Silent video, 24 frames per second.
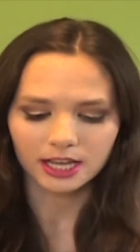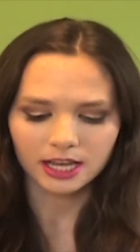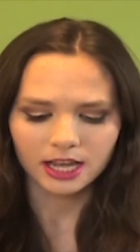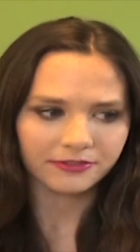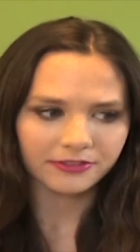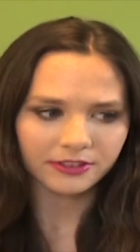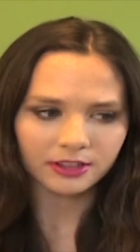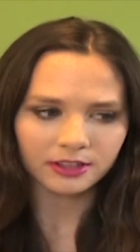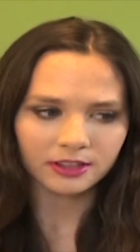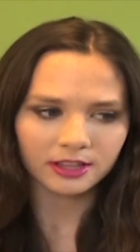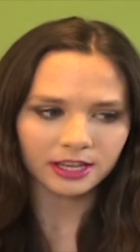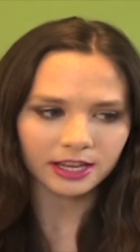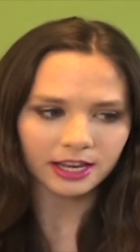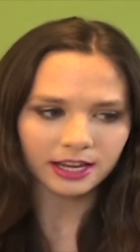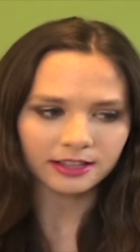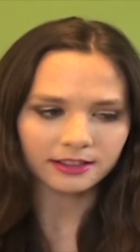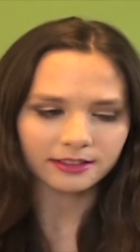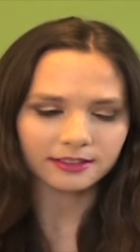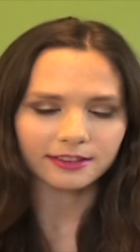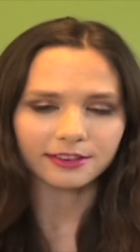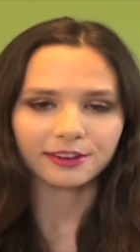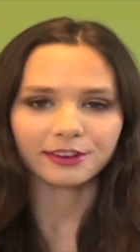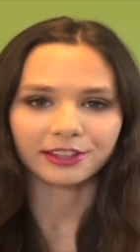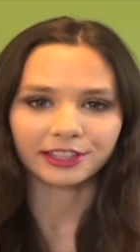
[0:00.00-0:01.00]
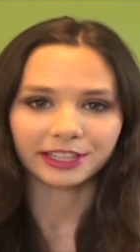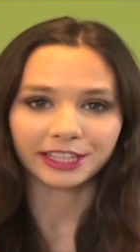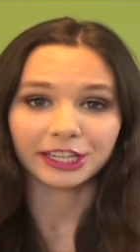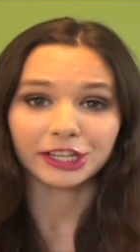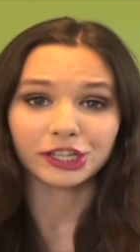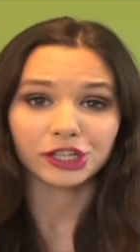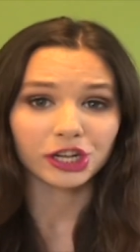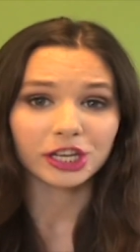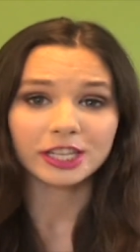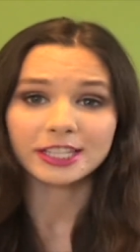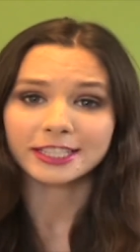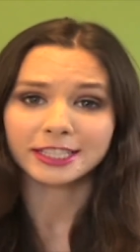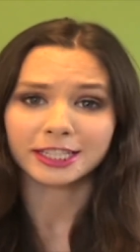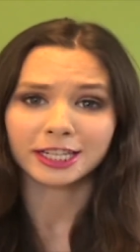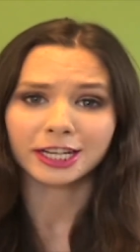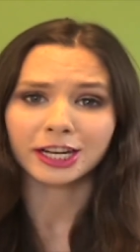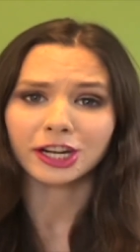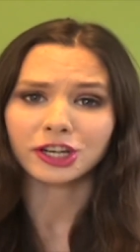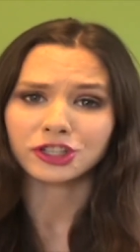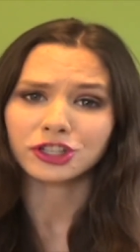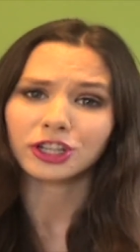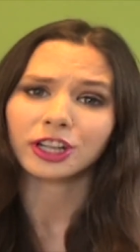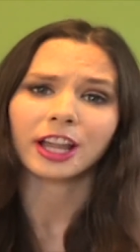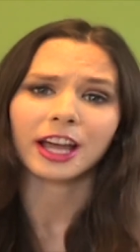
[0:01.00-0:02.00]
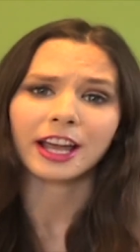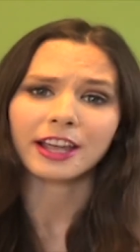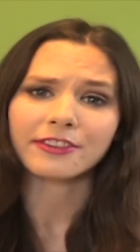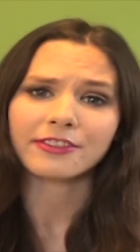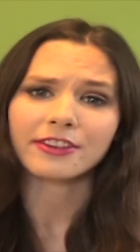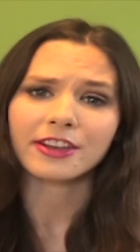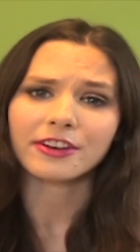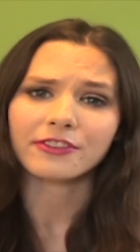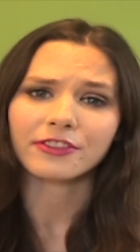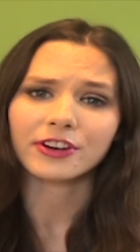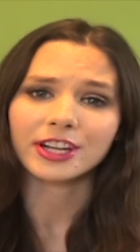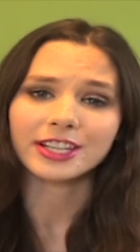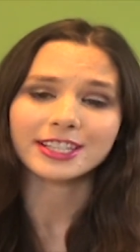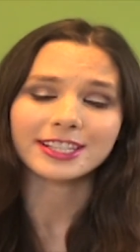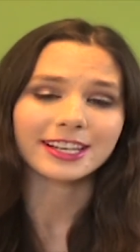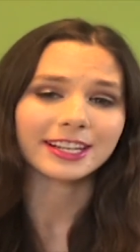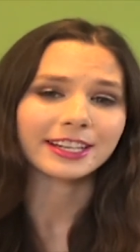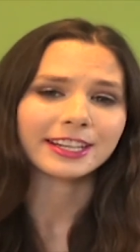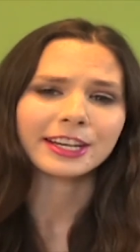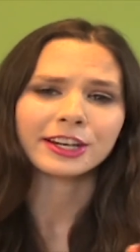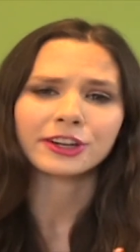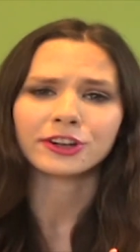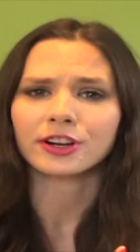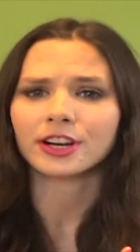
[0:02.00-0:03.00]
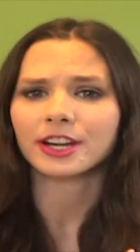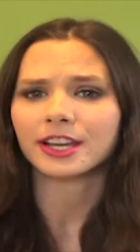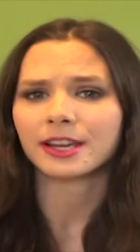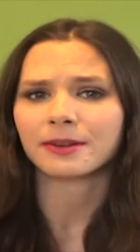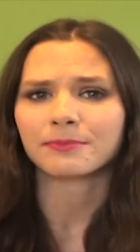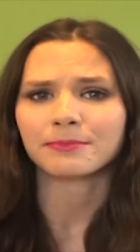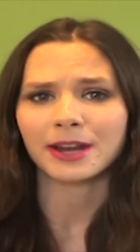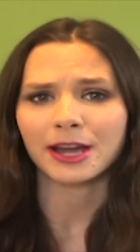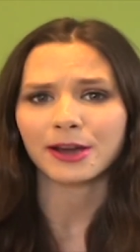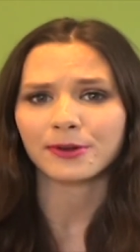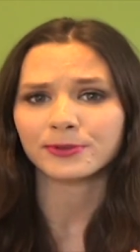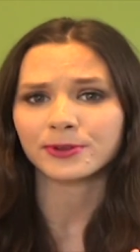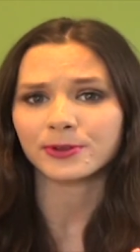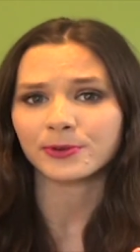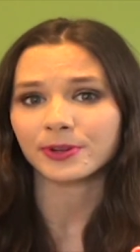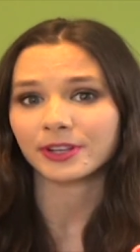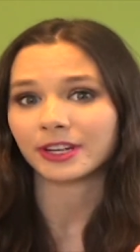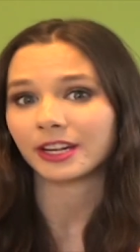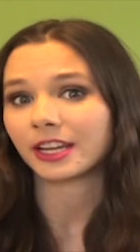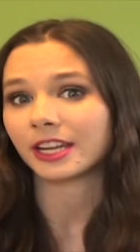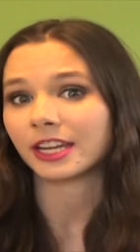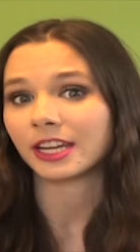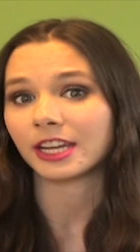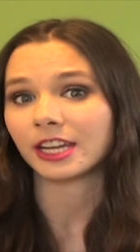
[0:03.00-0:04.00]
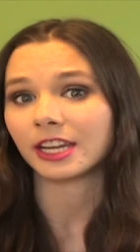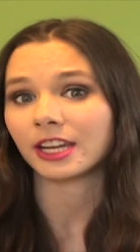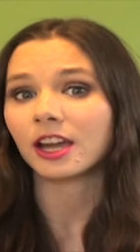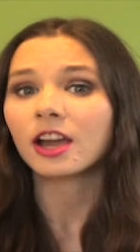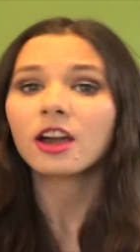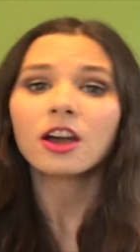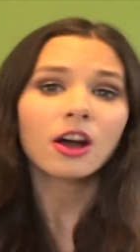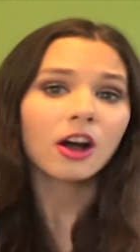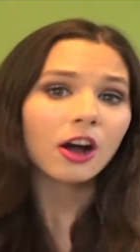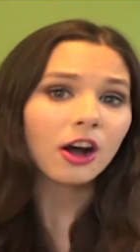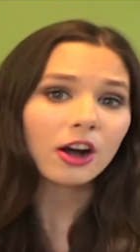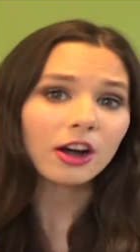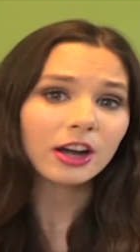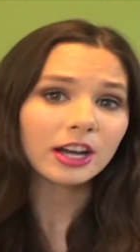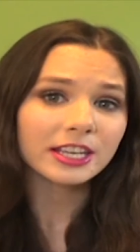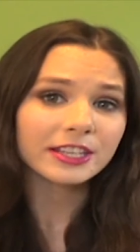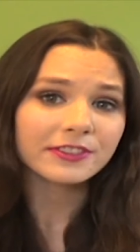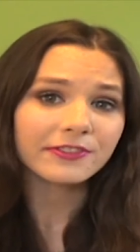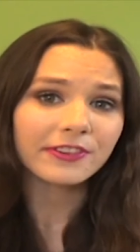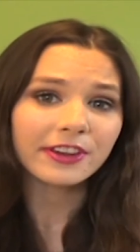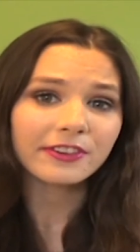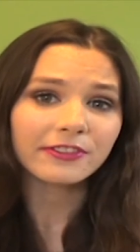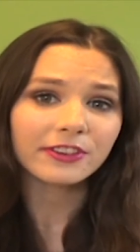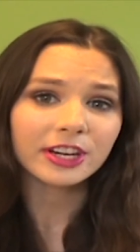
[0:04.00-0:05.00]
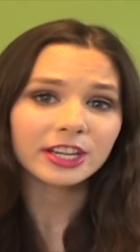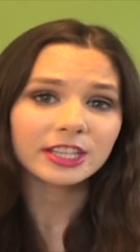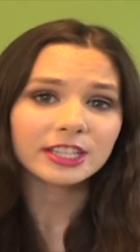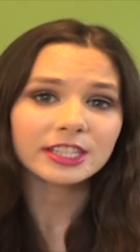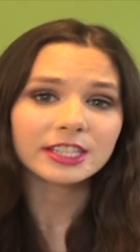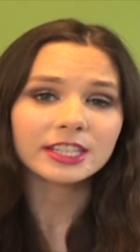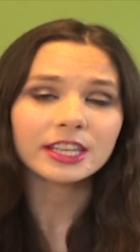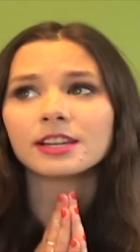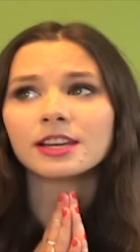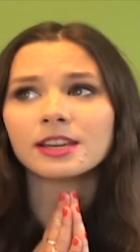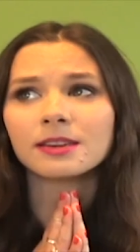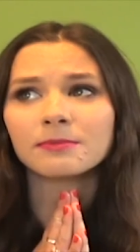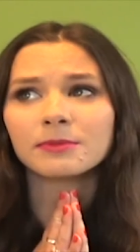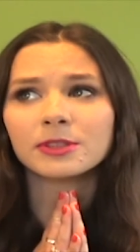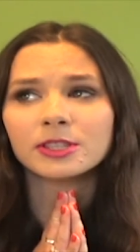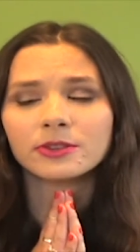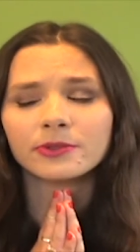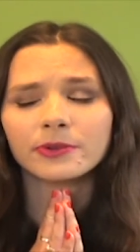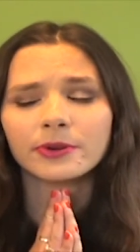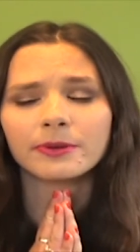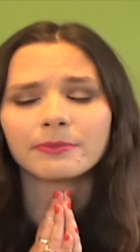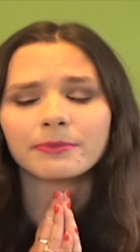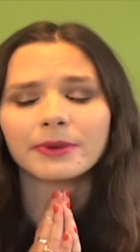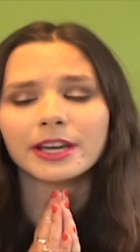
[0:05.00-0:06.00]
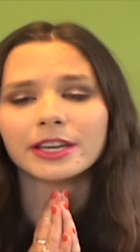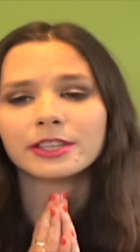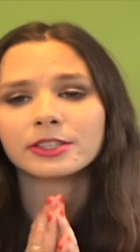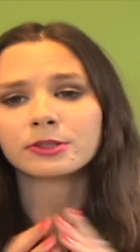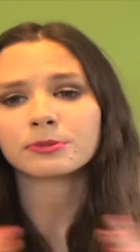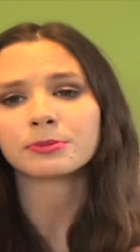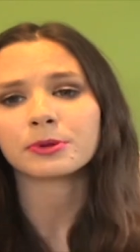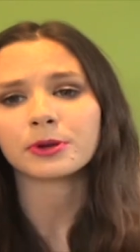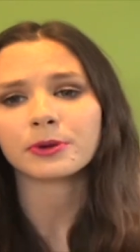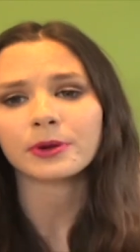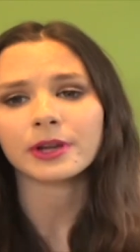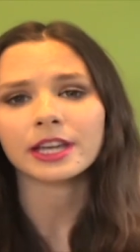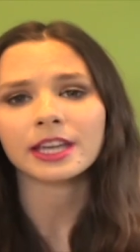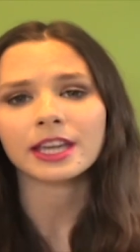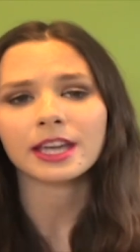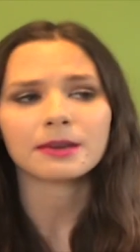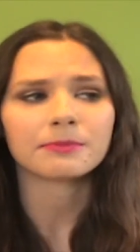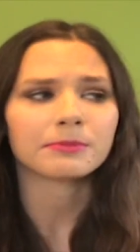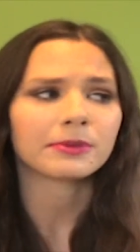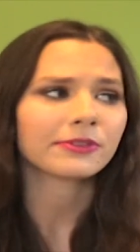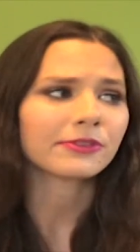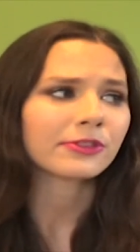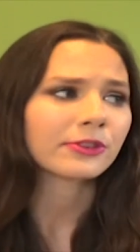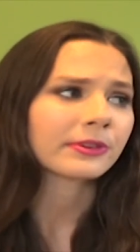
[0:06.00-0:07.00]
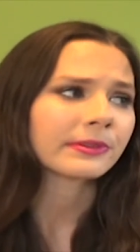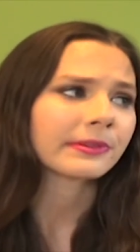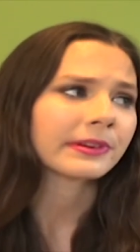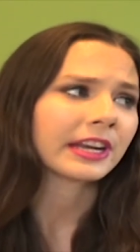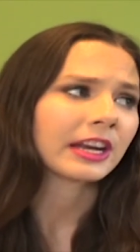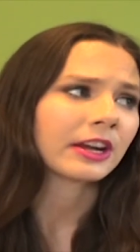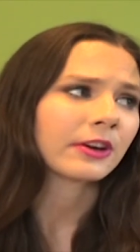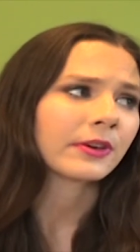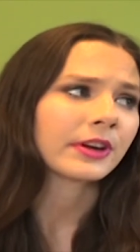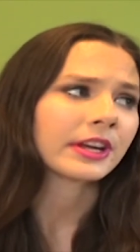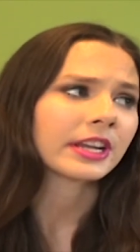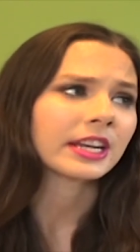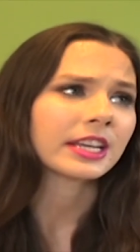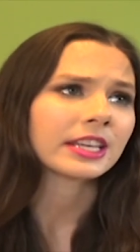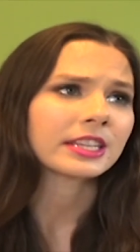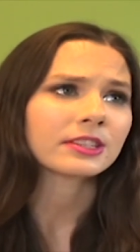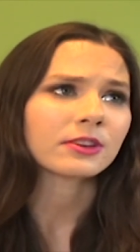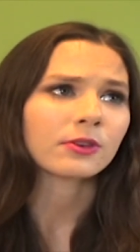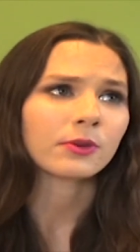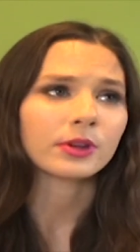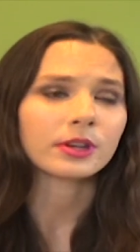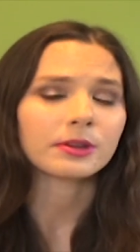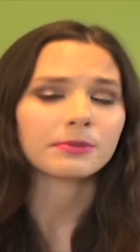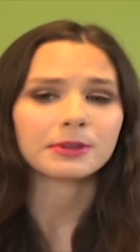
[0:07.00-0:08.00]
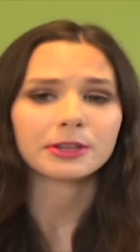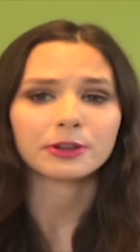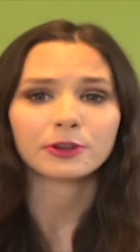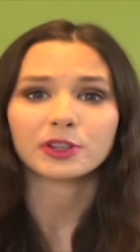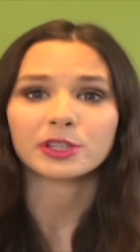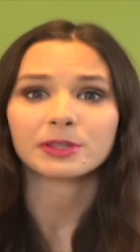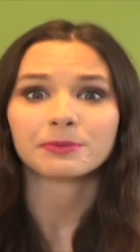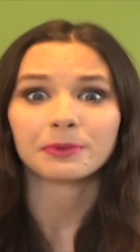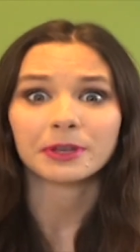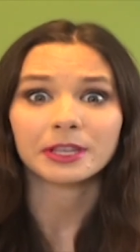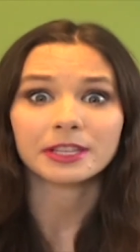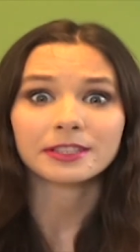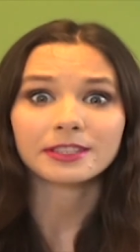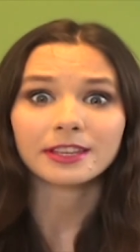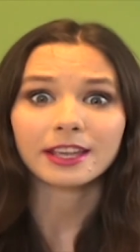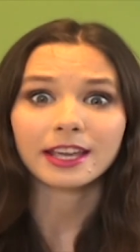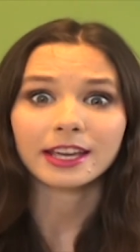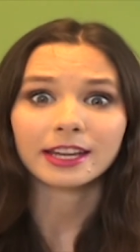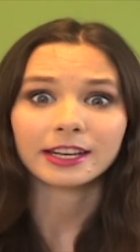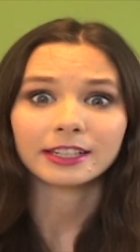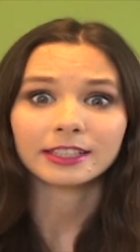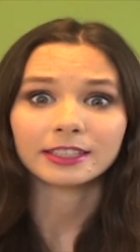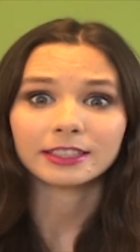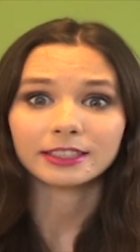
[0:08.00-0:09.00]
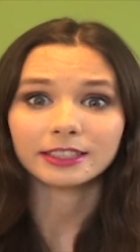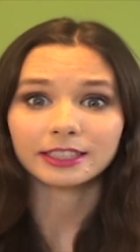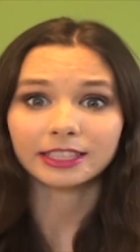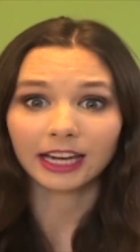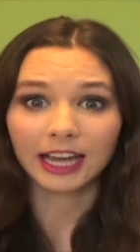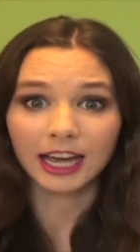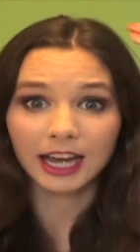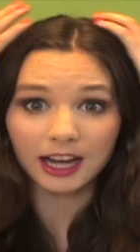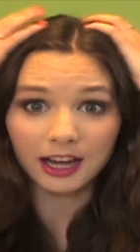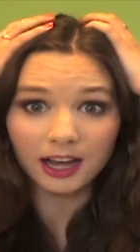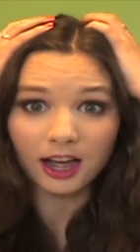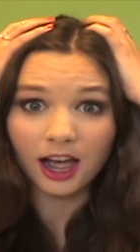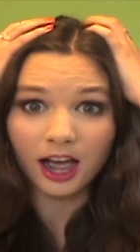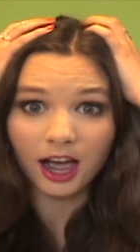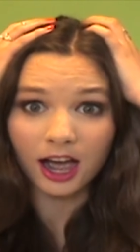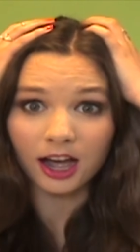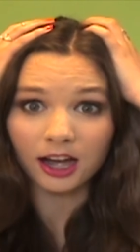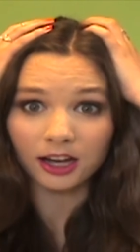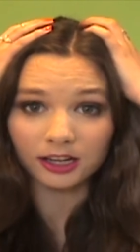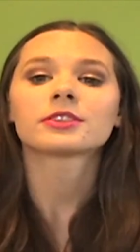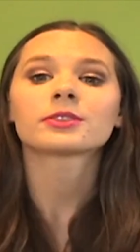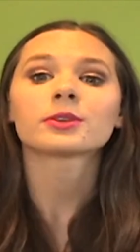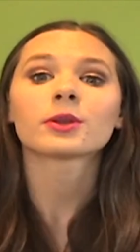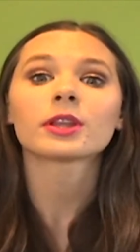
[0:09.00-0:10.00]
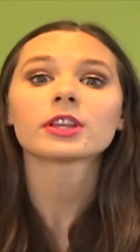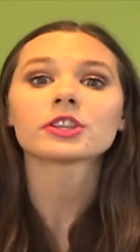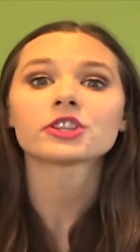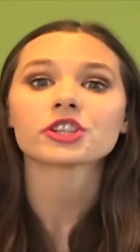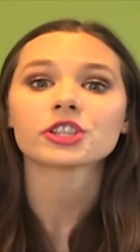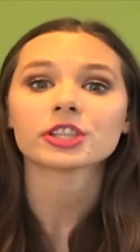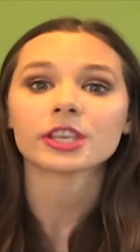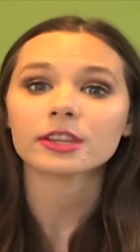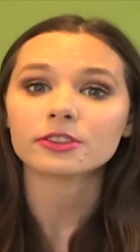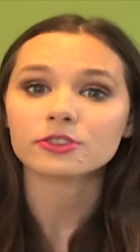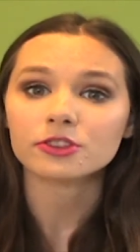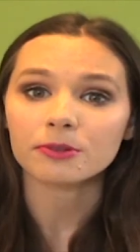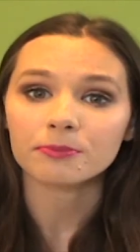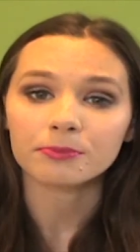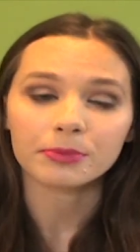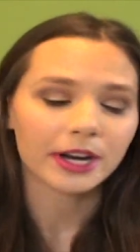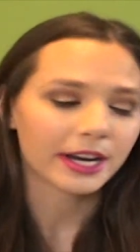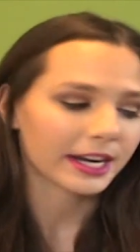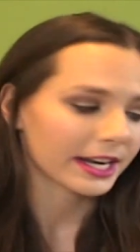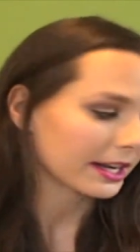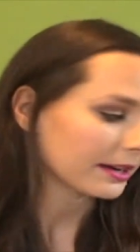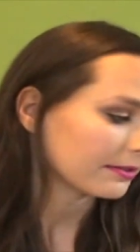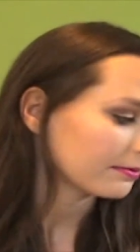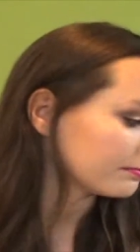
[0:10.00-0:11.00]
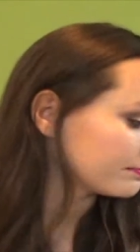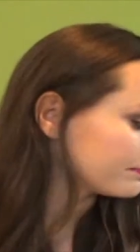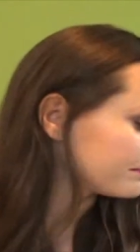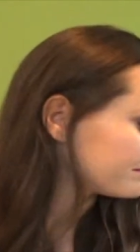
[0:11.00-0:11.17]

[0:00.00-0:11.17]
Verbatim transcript: I feel like I literally just did a July favorites and here I am now doing a August favorites. Time is going by super quick and before we know it, it's going to be Christmas and yeah. So let's just jump right in.